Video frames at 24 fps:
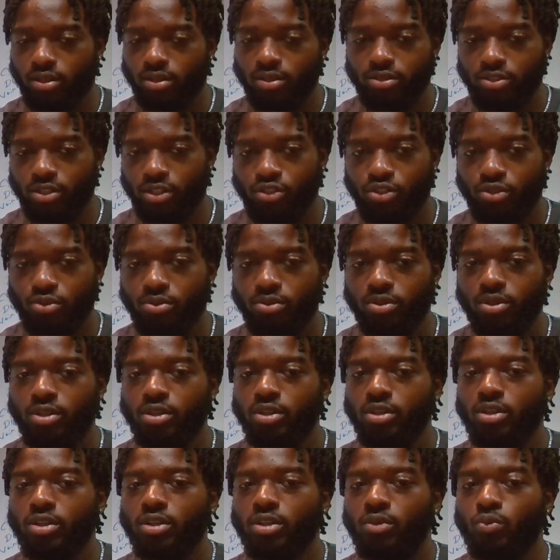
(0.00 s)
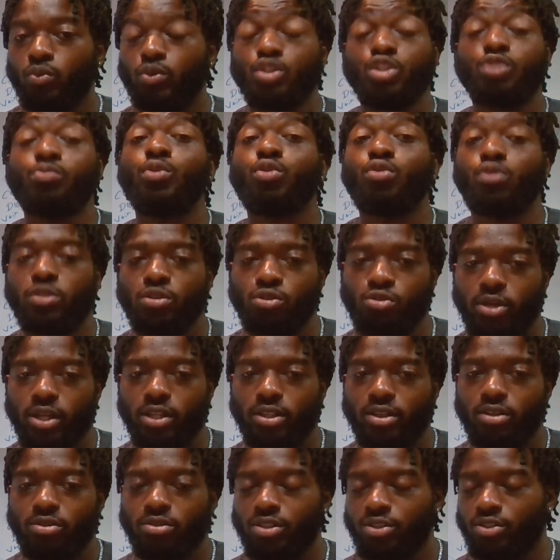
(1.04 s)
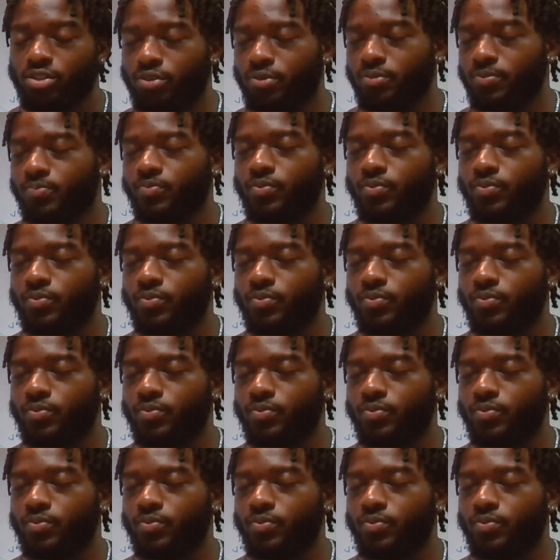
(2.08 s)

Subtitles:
tissue, with smooth contractile tissue.